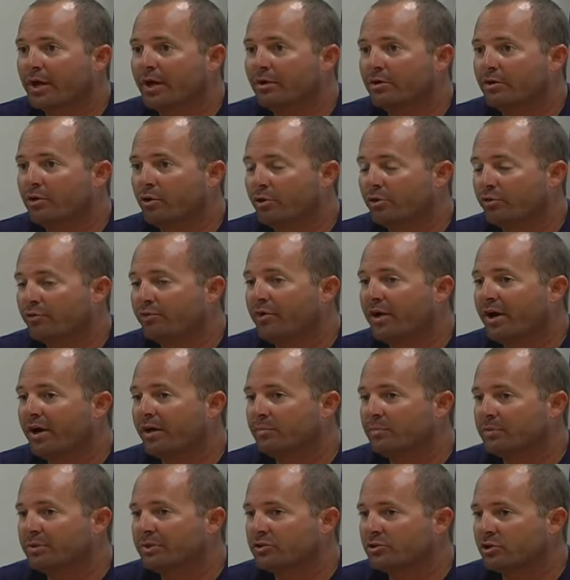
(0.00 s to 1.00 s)
and
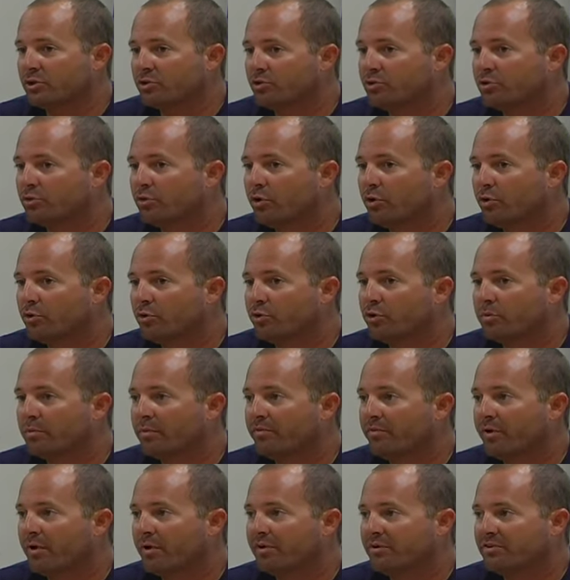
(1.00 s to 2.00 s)
notified police control room
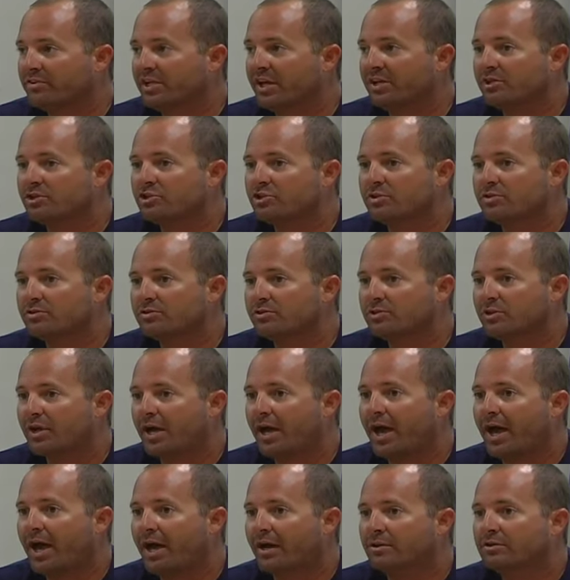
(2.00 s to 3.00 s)
of our intentions
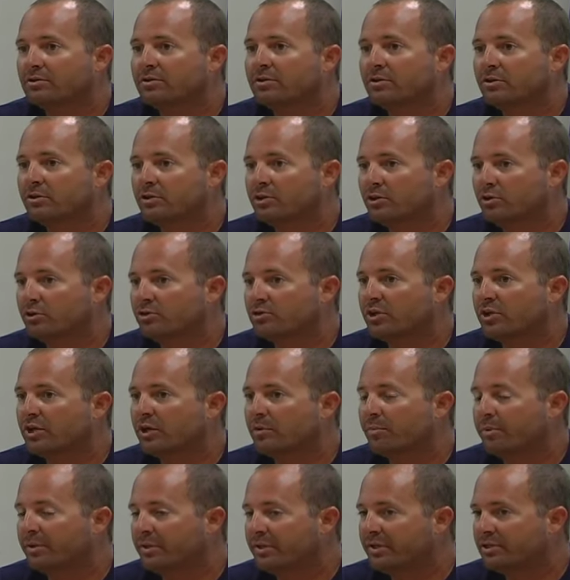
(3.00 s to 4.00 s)
to act using
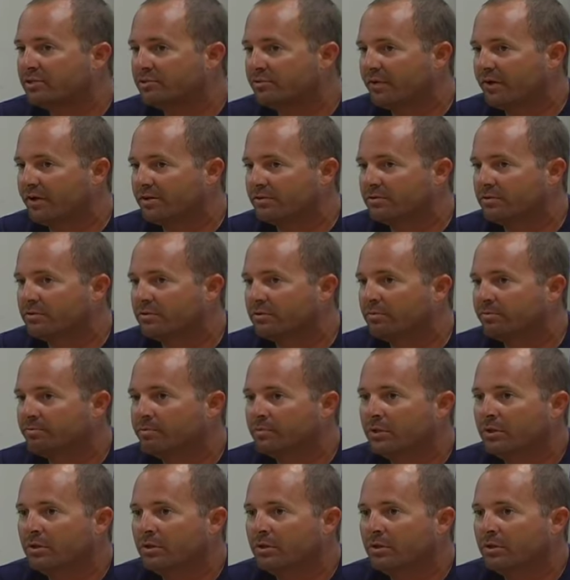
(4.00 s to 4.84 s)
a police vessel.